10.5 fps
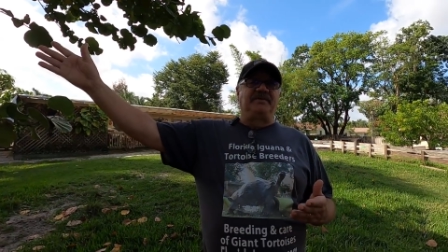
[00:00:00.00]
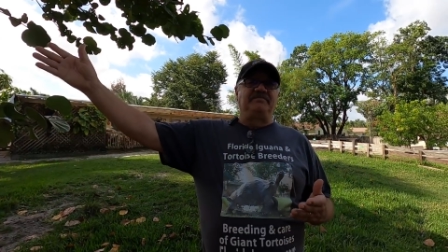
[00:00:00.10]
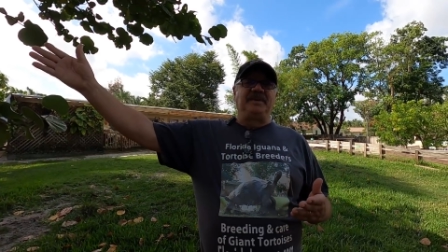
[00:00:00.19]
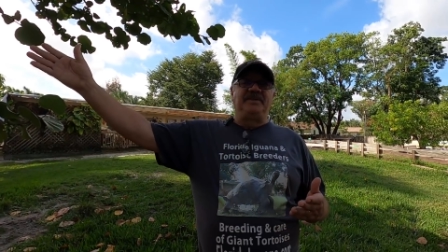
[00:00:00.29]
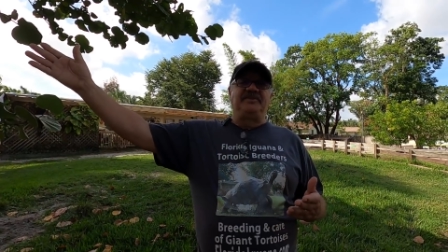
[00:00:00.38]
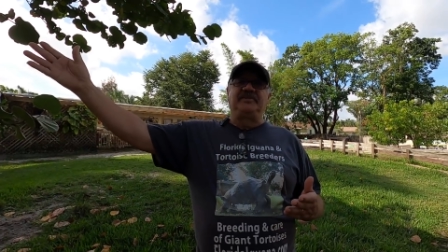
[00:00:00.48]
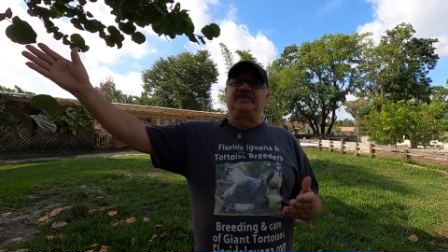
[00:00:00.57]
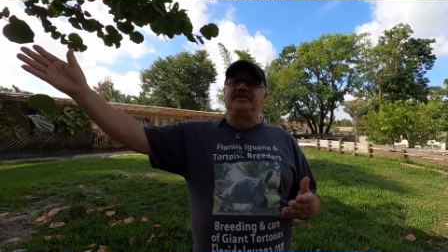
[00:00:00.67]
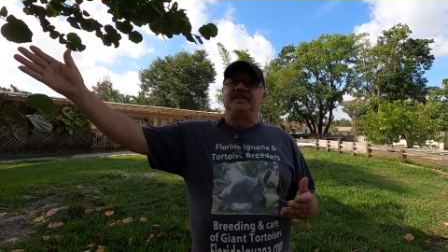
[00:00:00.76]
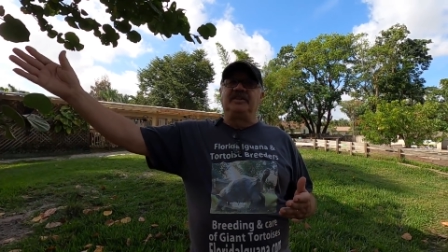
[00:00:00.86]
but maybe
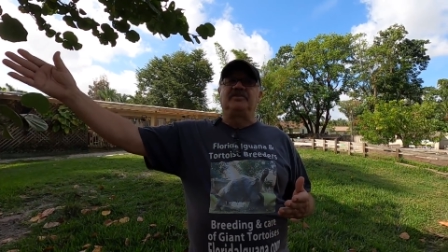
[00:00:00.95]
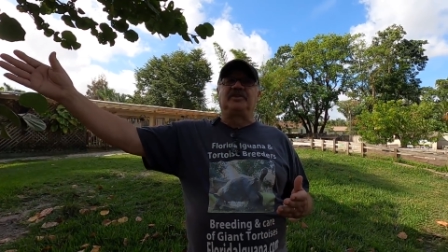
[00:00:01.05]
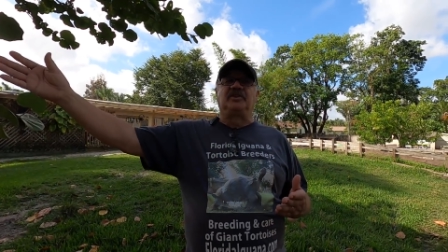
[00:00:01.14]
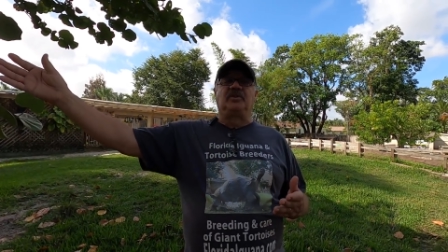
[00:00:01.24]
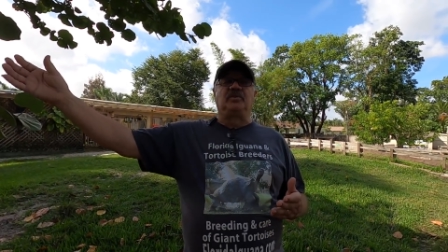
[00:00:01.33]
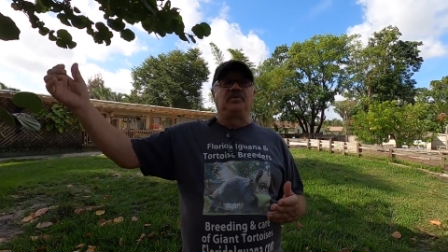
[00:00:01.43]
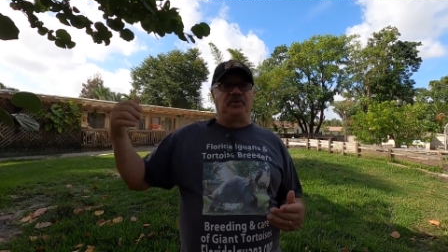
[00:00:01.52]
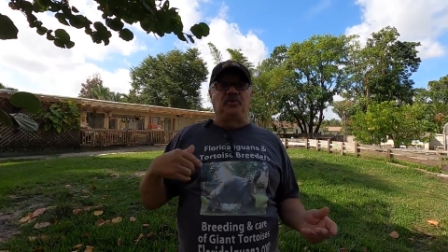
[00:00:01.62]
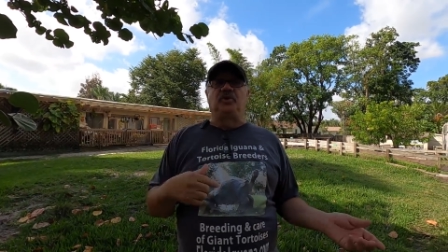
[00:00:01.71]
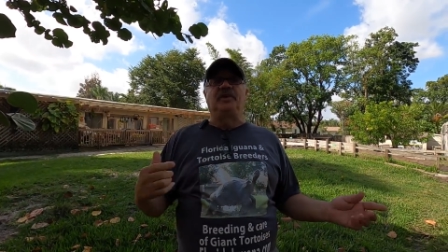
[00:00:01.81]
60 years ago,
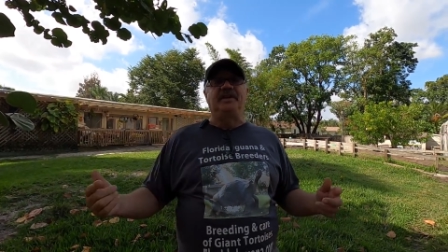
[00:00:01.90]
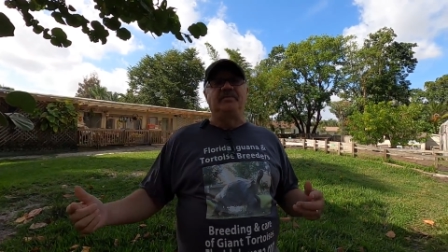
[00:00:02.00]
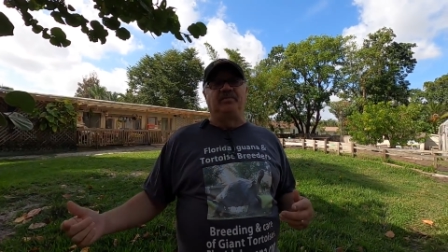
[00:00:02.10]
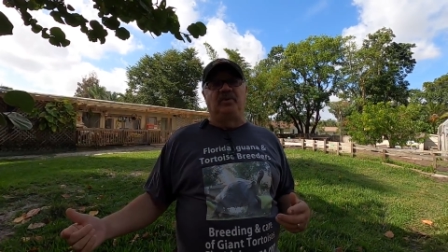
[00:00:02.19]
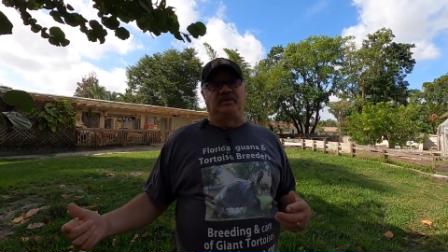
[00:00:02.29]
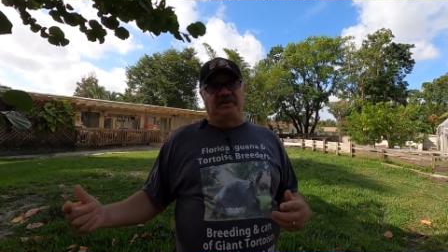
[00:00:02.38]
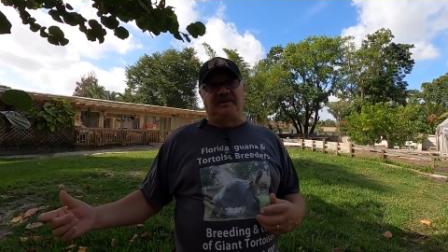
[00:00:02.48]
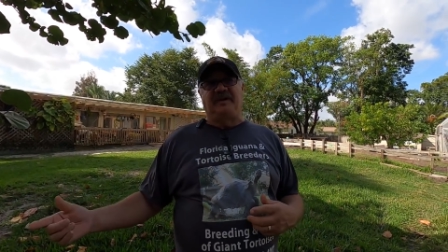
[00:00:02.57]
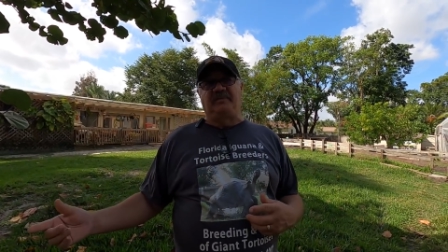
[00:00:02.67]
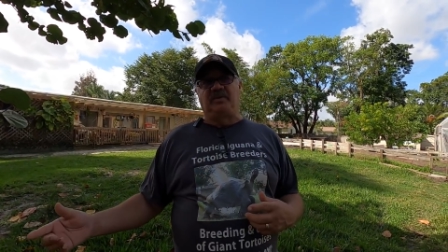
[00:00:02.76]
you could import
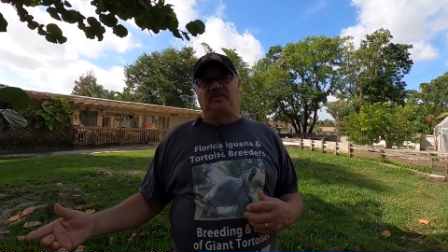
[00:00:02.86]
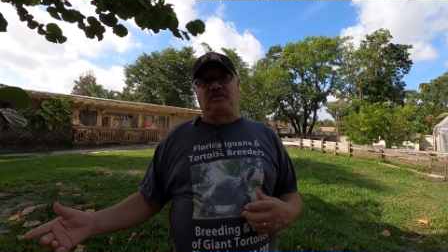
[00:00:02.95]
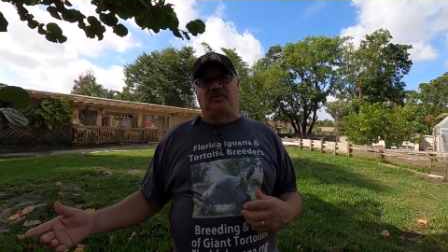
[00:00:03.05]
Galapagos